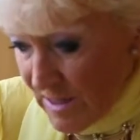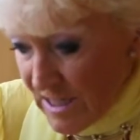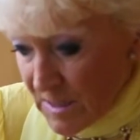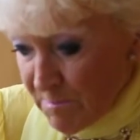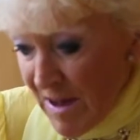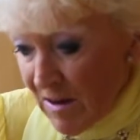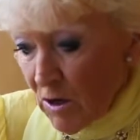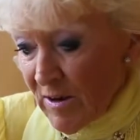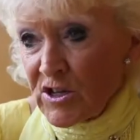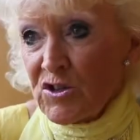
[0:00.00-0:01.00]
It says Per
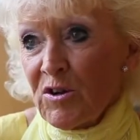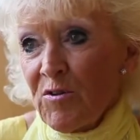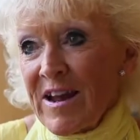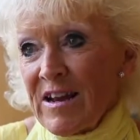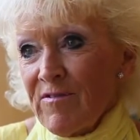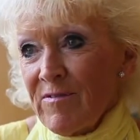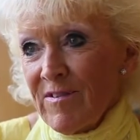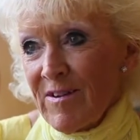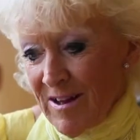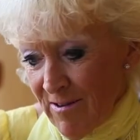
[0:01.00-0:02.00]
Lorraine, to Lorraine,
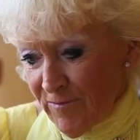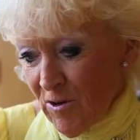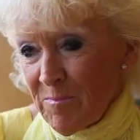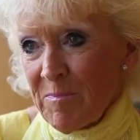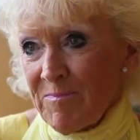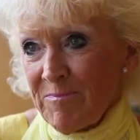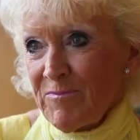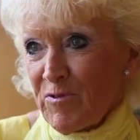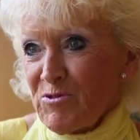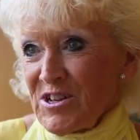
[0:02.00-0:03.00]
from
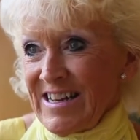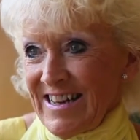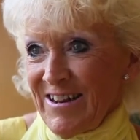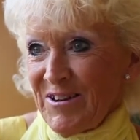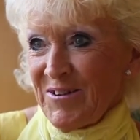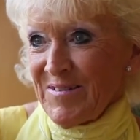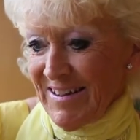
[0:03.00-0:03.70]
Giulini, you know.